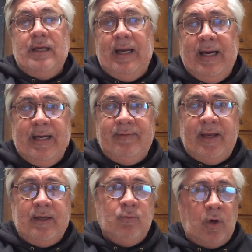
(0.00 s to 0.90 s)
and
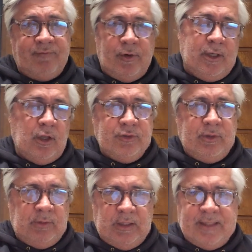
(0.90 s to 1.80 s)
they can work very closely
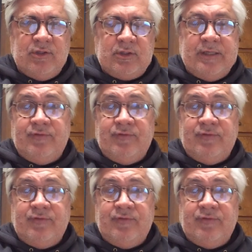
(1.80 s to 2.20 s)
with the legislature.